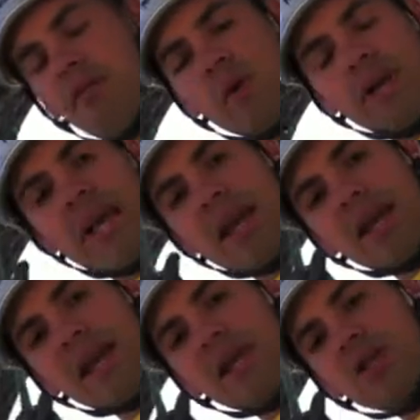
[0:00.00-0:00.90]

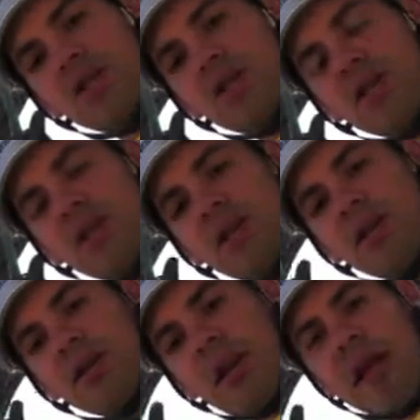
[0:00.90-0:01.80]
48-inch
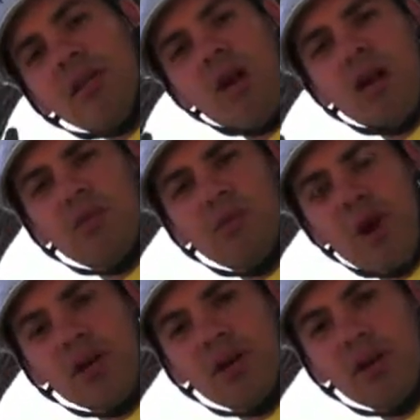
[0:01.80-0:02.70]
nylon
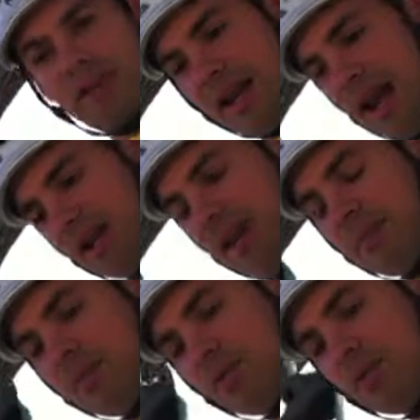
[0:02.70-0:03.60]
runner that I
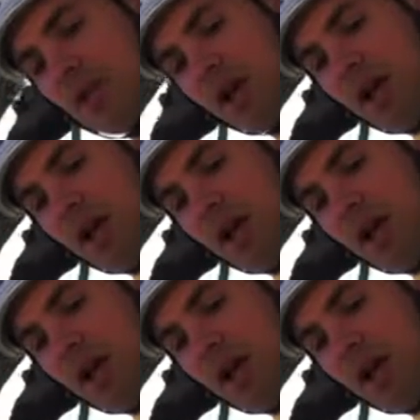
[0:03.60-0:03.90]
clip to,